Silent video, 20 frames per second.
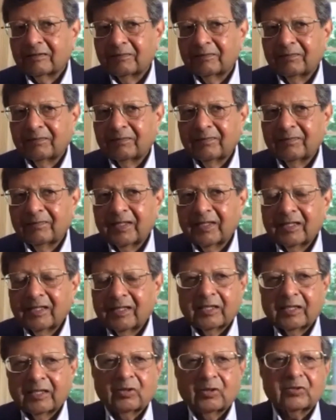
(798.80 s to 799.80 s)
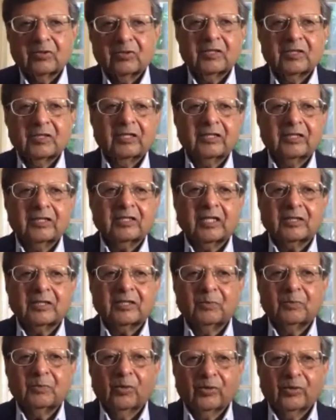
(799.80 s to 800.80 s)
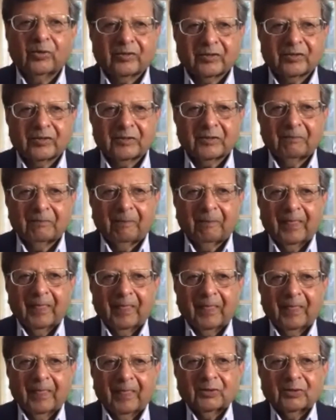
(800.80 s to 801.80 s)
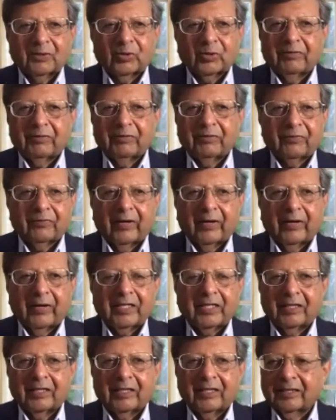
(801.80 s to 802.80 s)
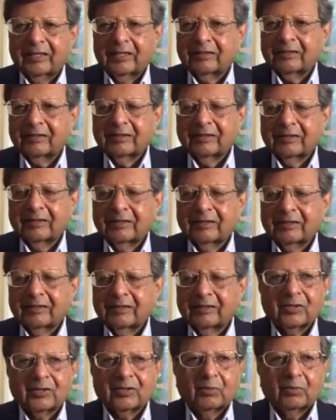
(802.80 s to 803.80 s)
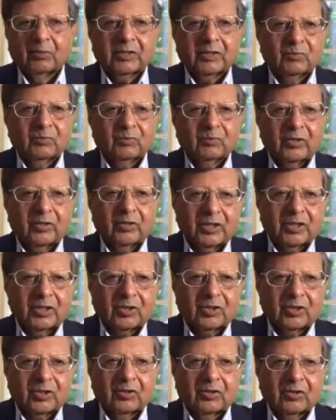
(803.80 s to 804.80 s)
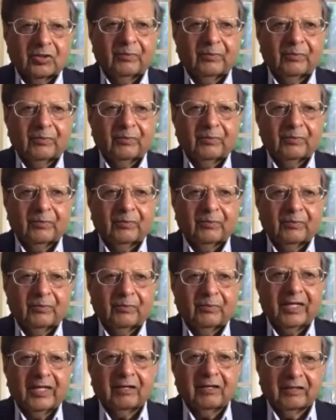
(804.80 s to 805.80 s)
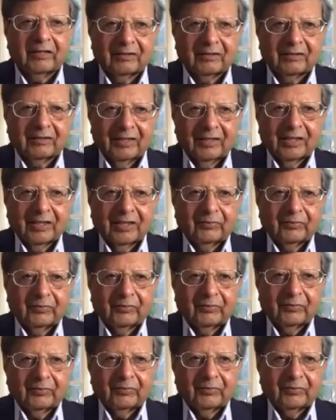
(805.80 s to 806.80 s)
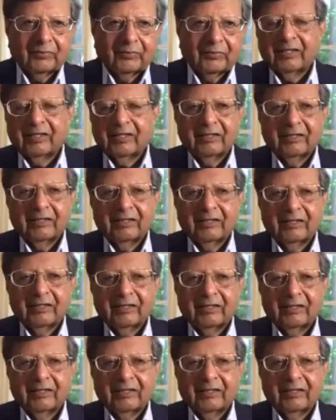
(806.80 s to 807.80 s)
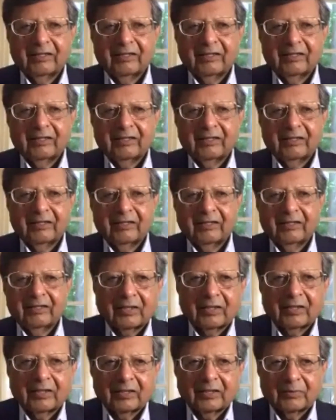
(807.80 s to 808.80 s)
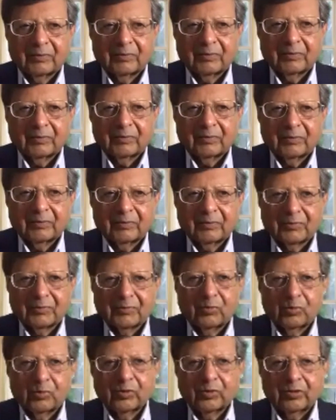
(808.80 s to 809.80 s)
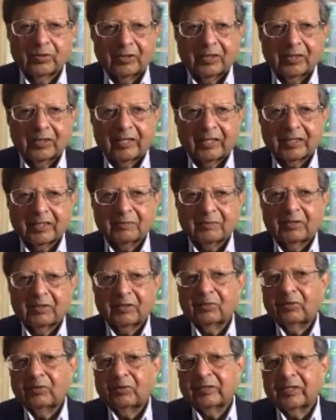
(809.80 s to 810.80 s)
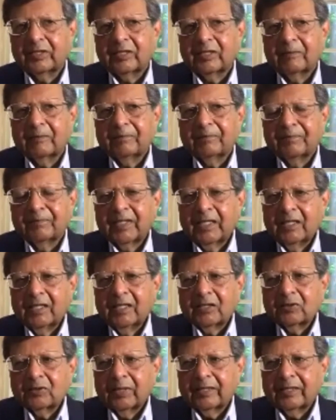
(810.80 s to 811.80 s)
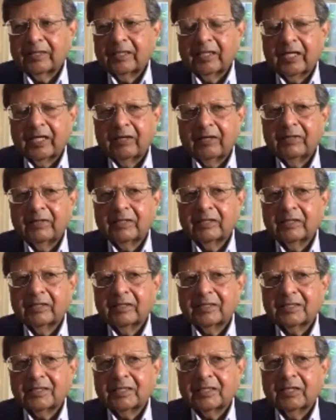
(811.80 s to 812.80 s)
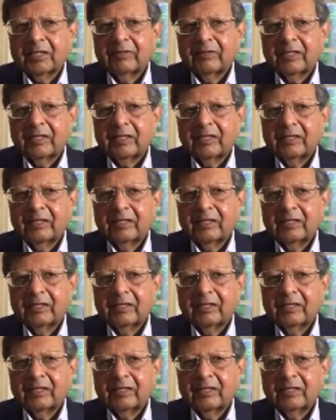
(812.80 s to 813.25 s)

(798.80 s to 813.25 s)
They're just explorers. Today we are finding that there is so much more history of mankind. We are predating everything, and all of us were wrong in terms of who theorized about the whole thing. So I think having the discovery